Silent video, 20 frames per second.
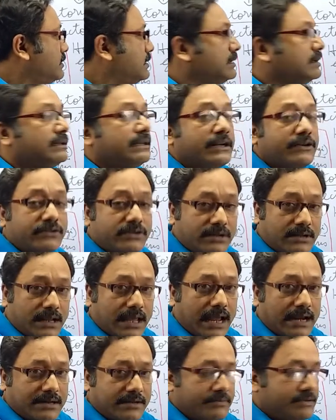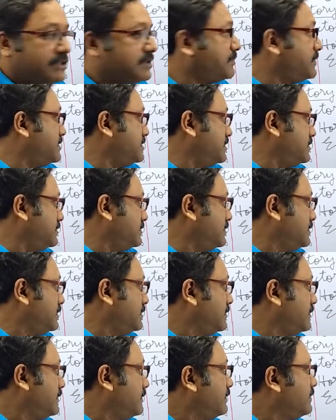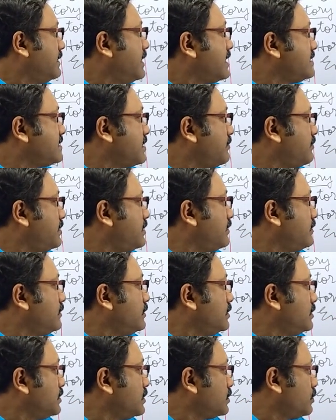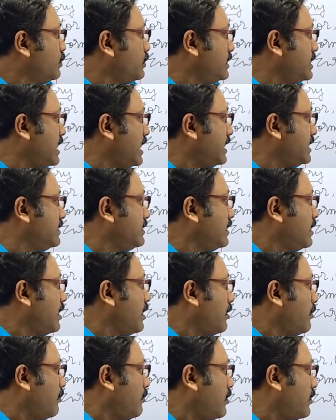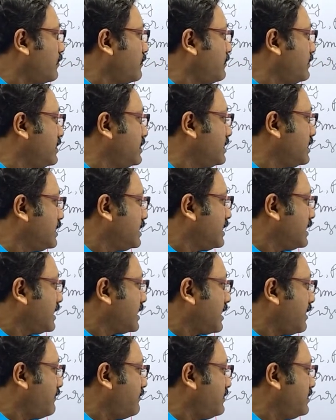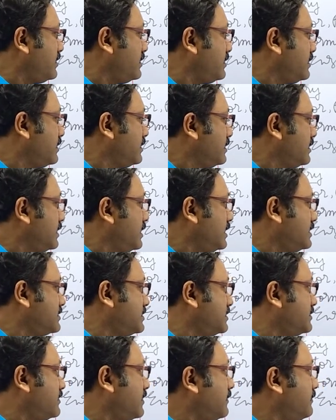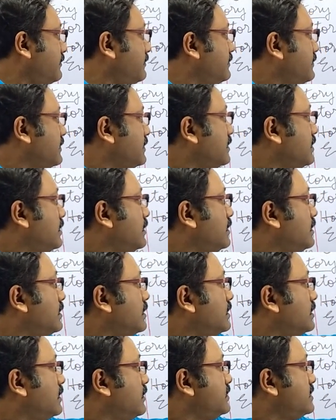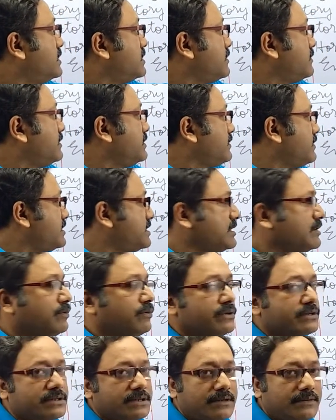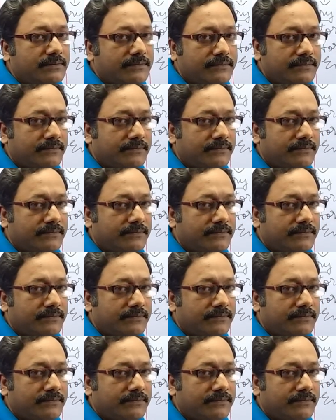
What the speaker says: nitrogen atom is present. Example, quinine, morphine, caffeine, etc. Now, this is an interesting question.